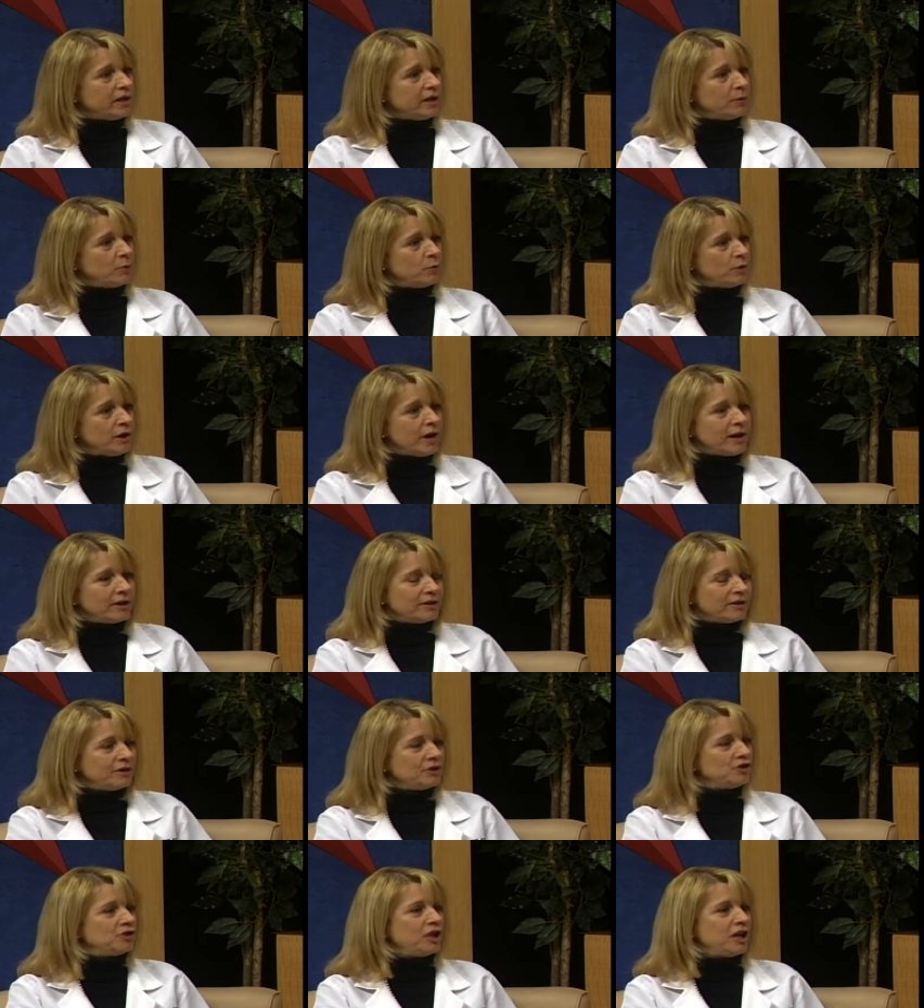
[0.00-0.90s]
And we're not
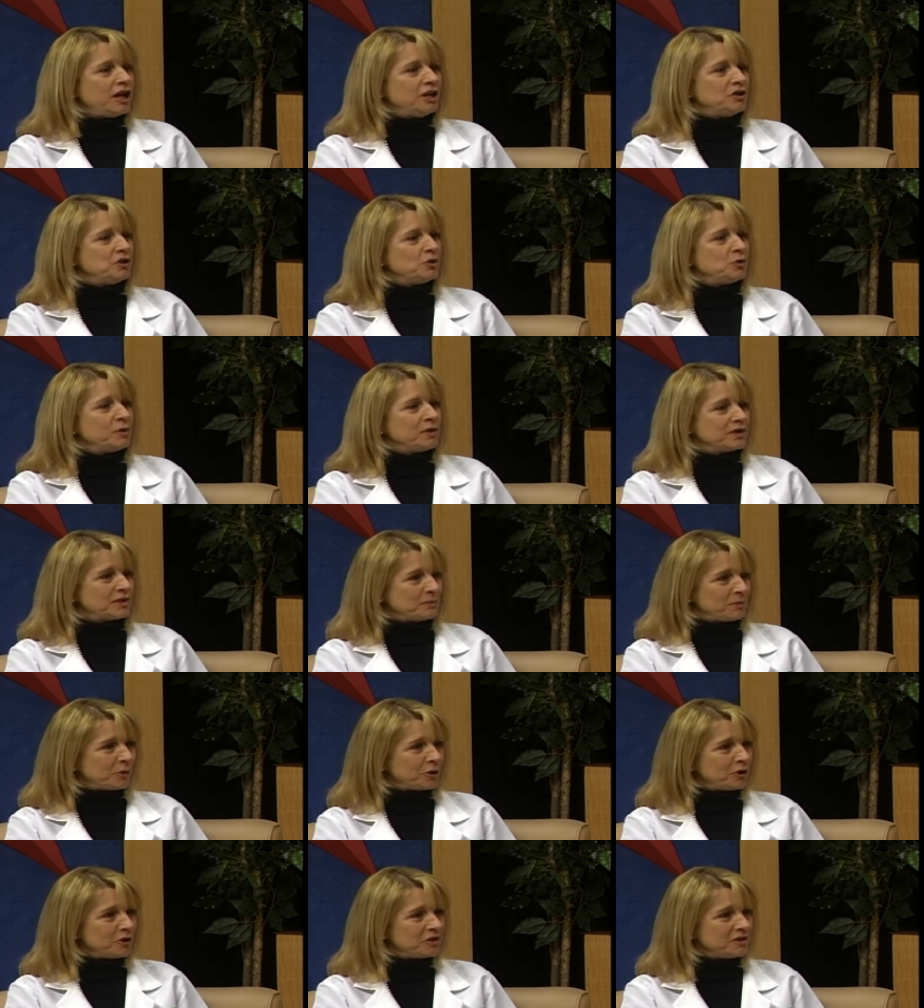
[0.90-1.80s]
going to change you as a
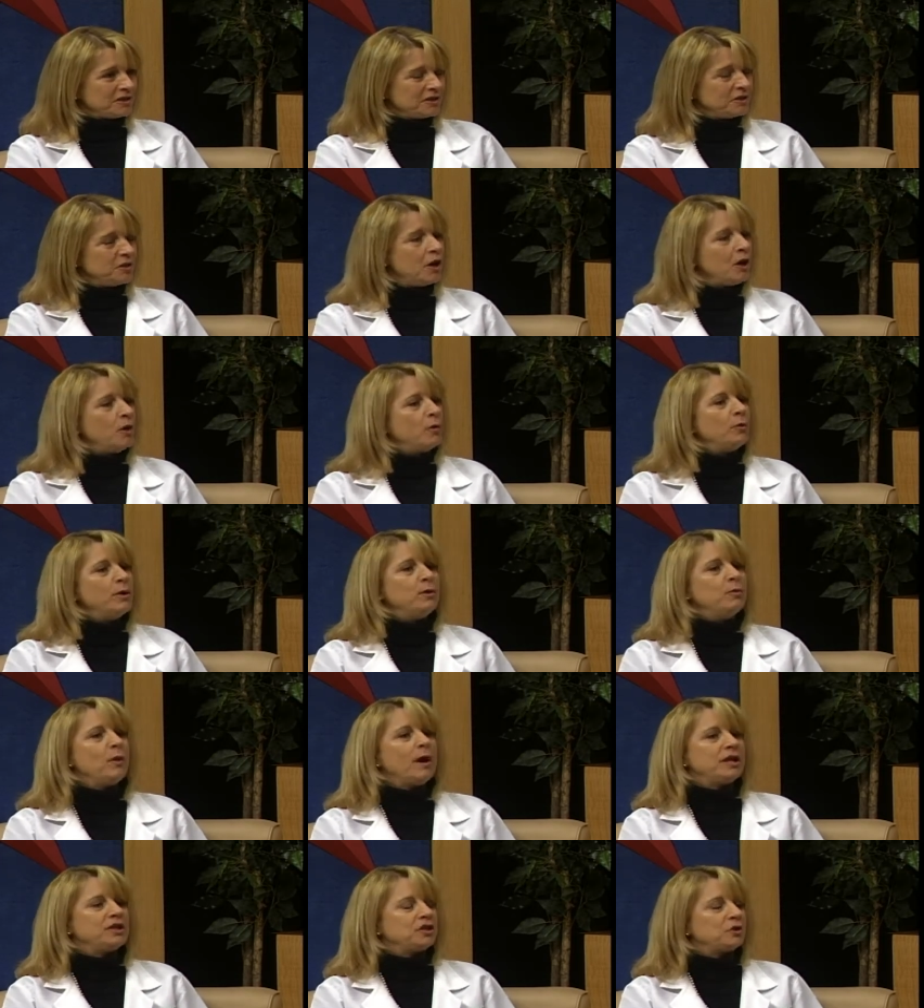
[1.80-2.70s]
person. We
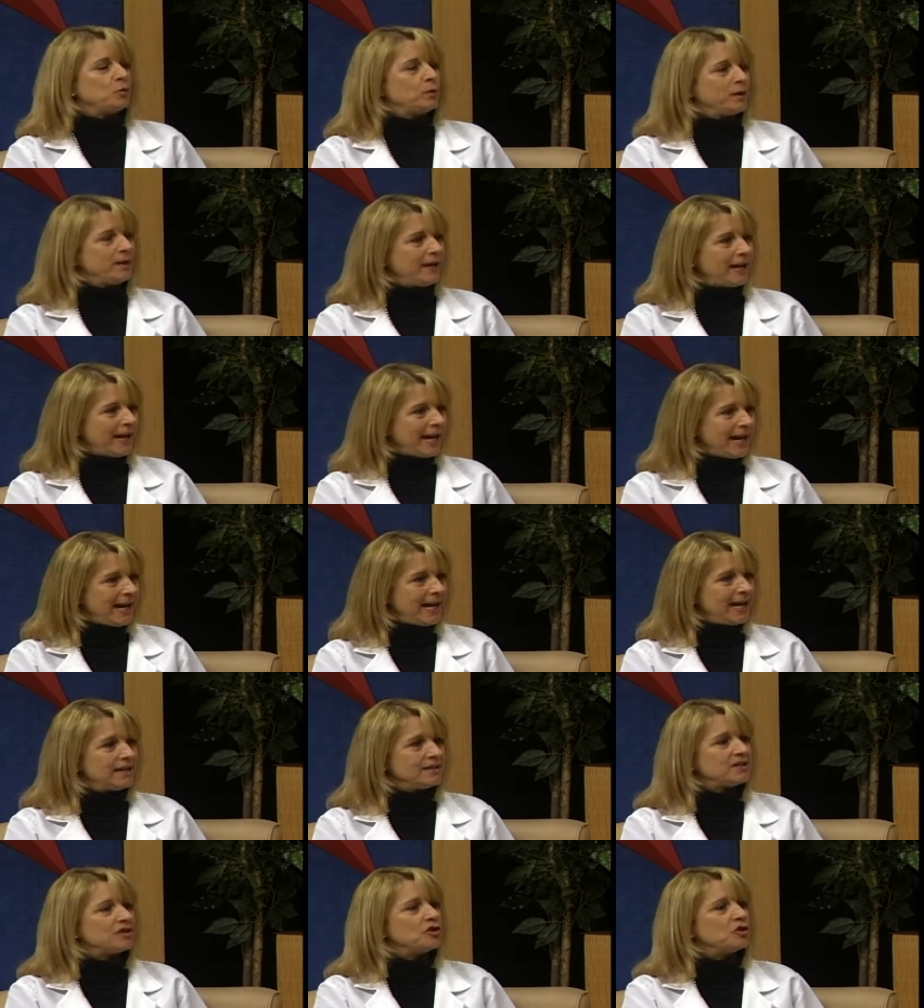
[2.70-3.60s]
want to
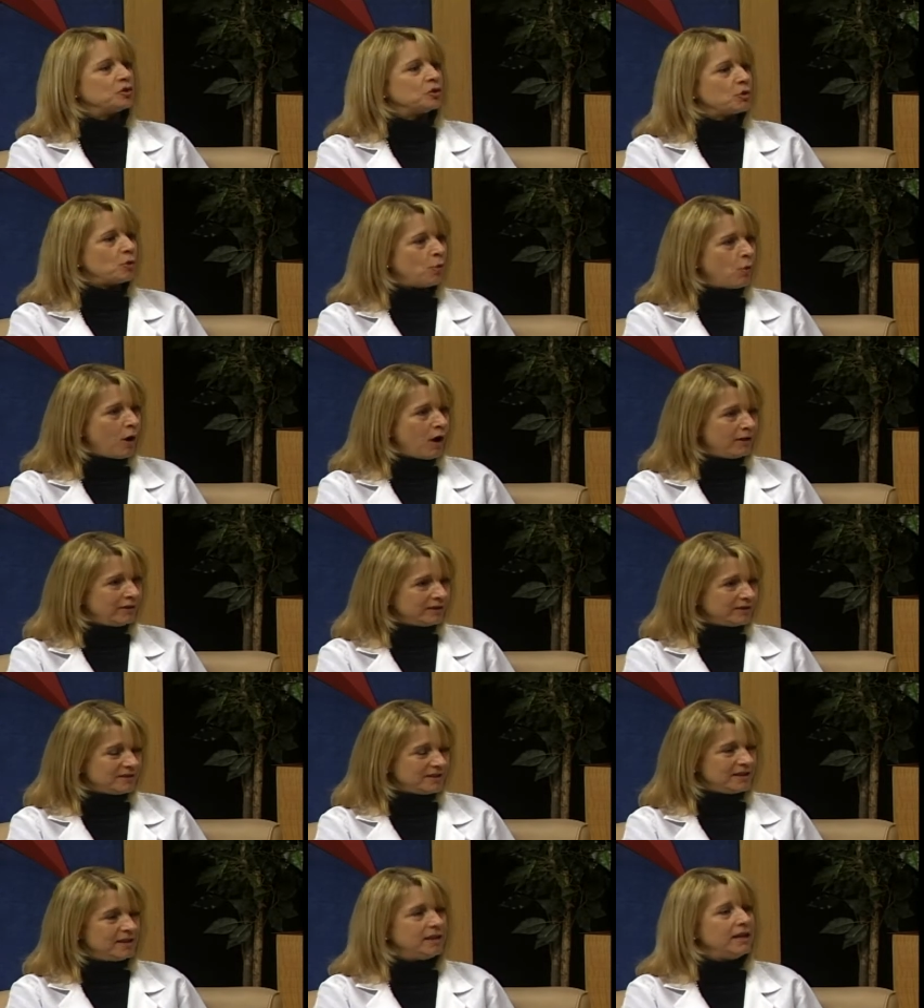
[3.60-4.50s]
enhance your
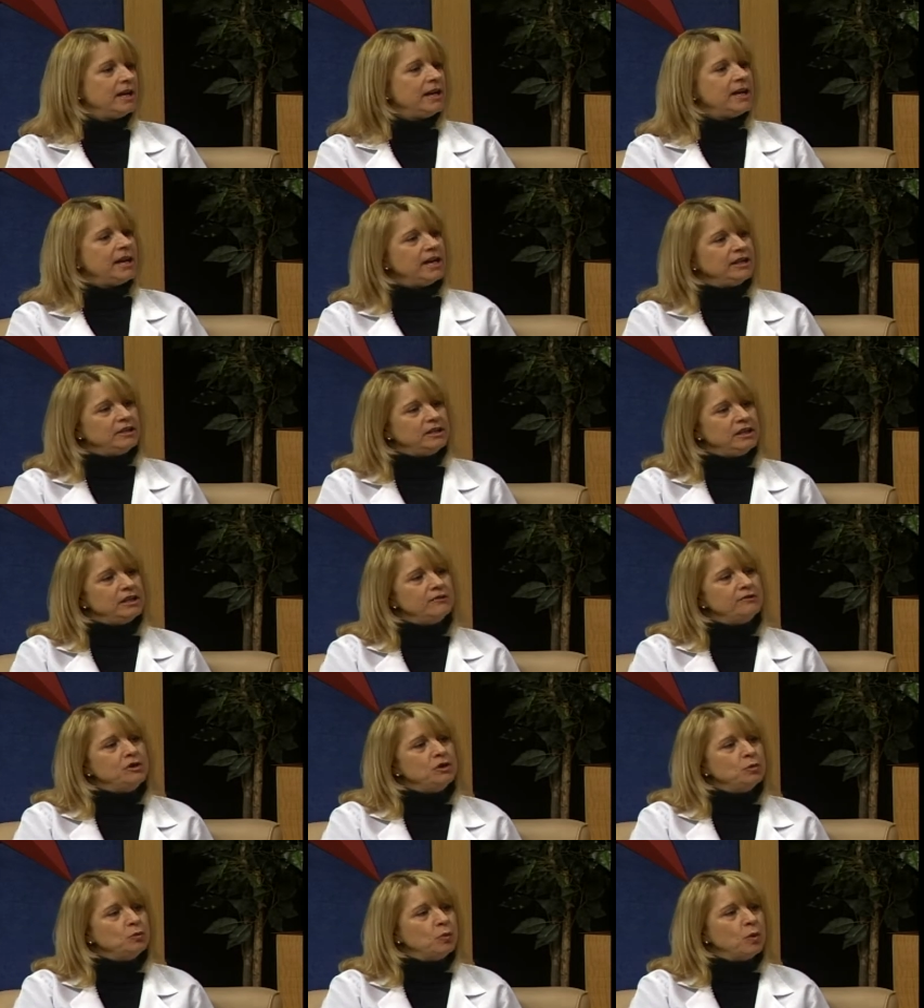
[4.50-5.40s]
quality and
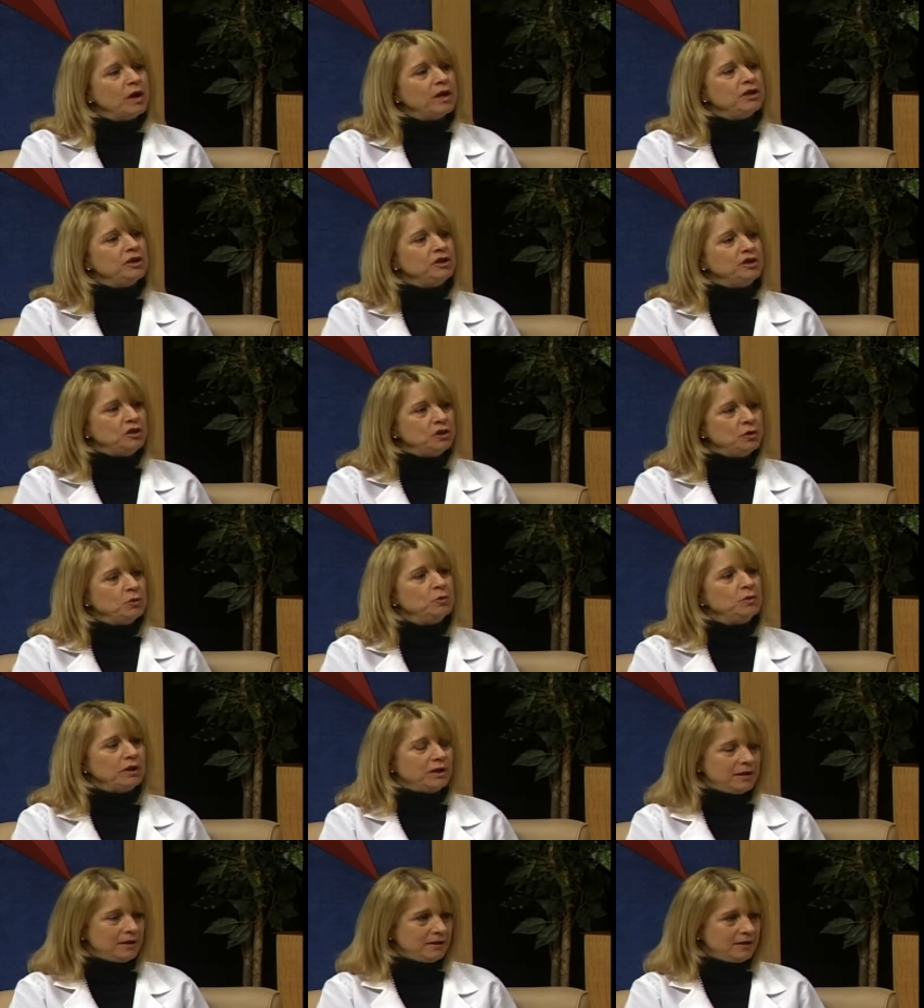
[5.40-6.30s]
give you what you
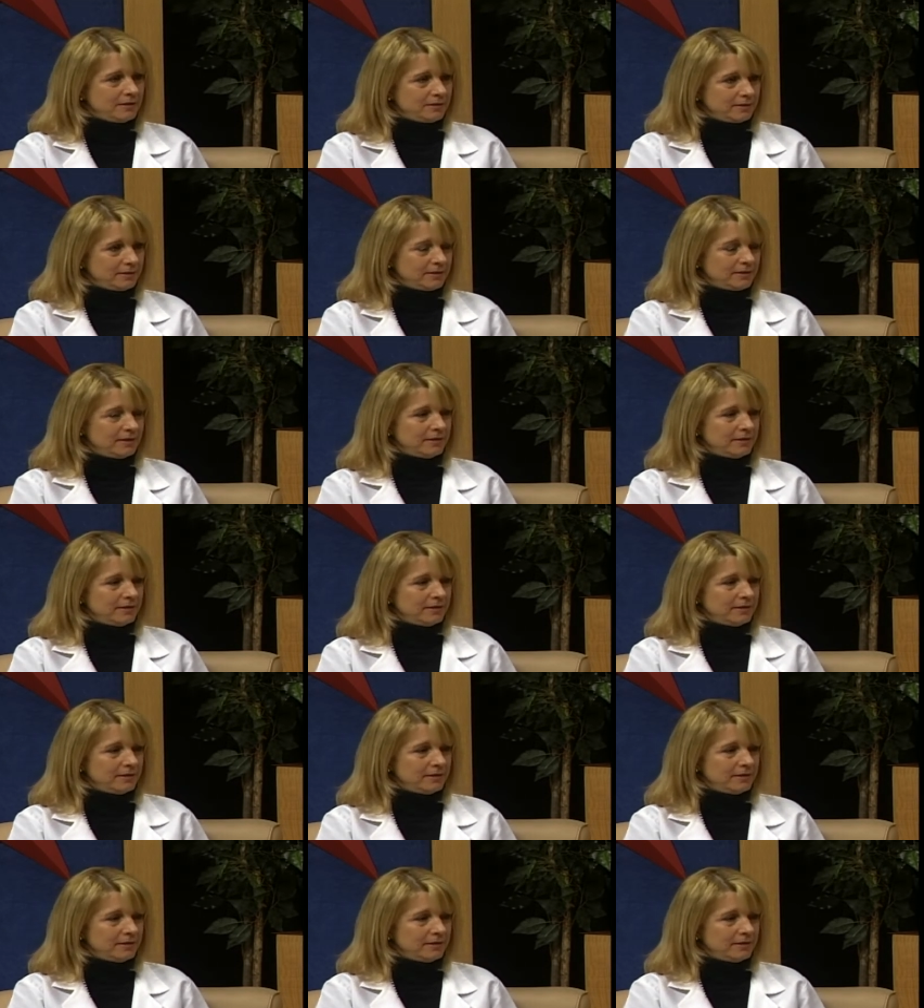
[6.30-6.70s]
need.